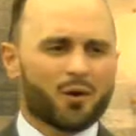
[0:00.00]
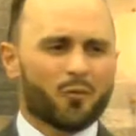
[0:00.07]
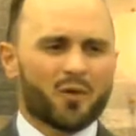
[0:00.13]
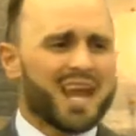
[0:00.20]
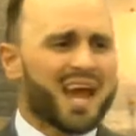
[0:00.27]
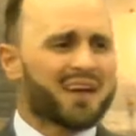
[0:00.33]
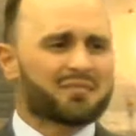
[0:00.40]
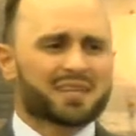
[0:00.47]

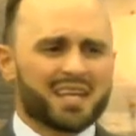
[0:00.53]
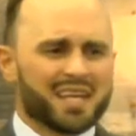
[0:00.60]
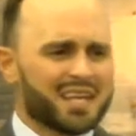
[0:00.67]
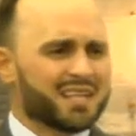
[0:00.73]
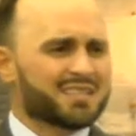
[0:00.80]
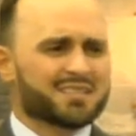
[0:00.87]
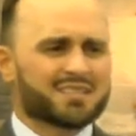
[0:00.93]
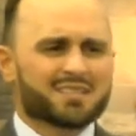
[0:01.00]
we have
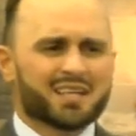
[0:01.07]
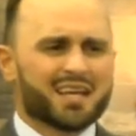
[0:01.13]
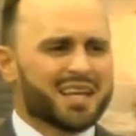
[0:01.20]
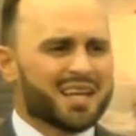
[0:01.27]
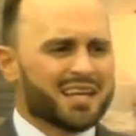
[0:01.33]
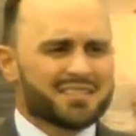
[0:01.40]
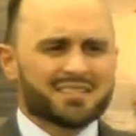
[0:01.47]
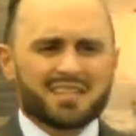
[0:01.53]
kids.
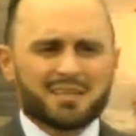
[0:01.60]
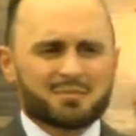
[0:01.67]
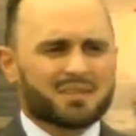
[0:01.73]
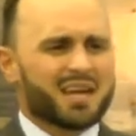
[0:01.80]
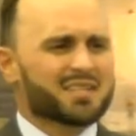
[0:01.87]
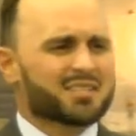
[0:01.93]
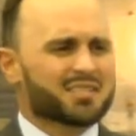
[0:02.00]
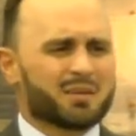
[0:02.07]
It seems
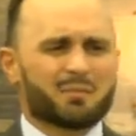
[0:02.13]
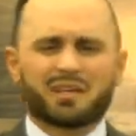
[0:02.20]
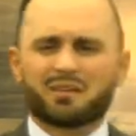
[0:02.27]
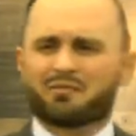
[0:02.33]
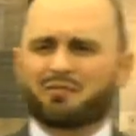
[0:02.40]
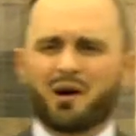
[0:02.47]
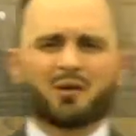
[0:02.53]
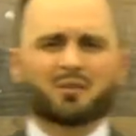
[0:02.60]
like somebody
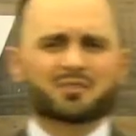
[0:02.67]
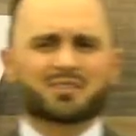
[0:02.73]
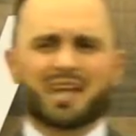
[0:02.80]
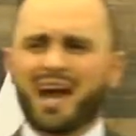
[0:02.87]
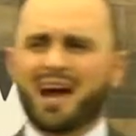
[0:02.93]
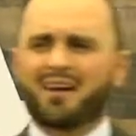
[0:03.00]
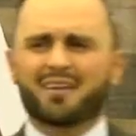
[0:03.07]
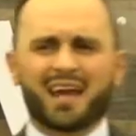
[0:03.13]
falls
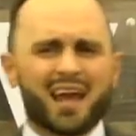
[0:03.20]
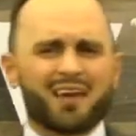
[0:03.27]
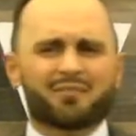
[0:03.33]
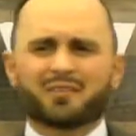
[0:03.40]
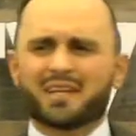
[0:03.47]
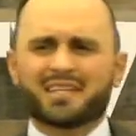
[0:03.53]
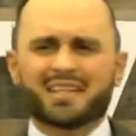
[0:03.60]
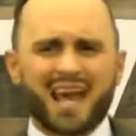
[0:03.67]
down
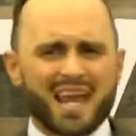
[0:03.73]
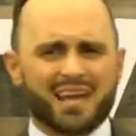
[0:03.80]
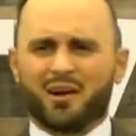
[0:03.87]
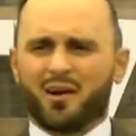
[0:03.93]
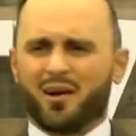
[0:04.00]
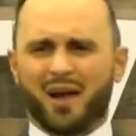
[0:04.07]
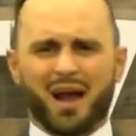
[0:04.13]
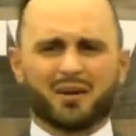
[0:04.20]
every day at
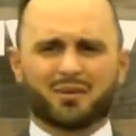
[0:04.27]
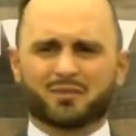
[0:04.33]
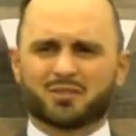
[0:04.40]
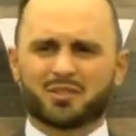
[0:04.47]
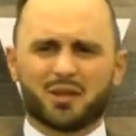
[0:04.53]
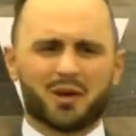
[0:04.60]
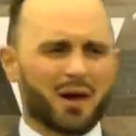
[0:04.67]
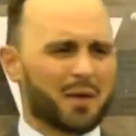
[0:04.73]
our house.
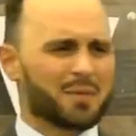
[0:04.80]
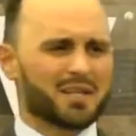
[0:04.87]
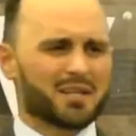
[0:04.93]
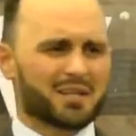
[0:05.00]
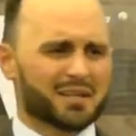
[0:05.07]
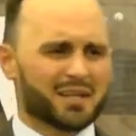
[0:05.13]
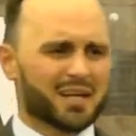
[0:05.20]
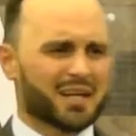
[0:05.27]

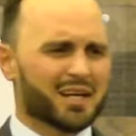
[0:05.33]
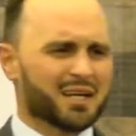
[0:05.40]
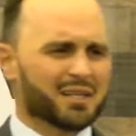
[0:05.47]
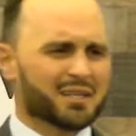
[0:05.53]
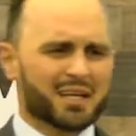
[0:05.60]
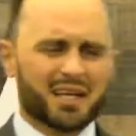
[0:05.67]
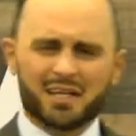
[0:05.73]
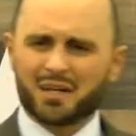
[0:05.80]
You're
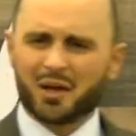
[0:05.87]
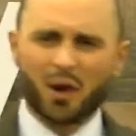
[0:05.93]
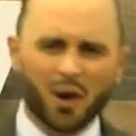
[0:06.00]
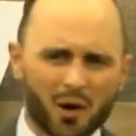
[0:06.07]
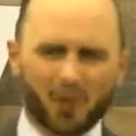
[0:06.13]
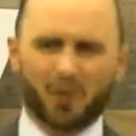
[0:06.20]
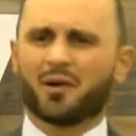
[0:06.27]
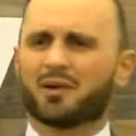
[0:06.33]
getting
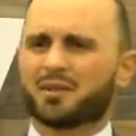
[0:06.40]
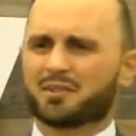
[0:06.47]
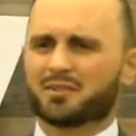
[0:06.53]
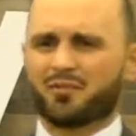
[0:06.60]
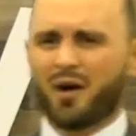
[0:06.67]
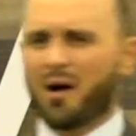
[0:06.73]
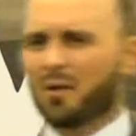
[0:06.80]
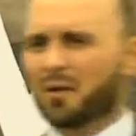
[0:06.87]
hurt and
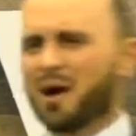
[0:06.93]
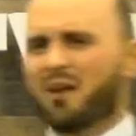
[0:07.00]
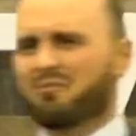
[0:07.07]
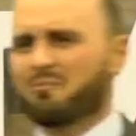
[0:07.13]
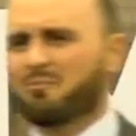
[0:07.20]
falling off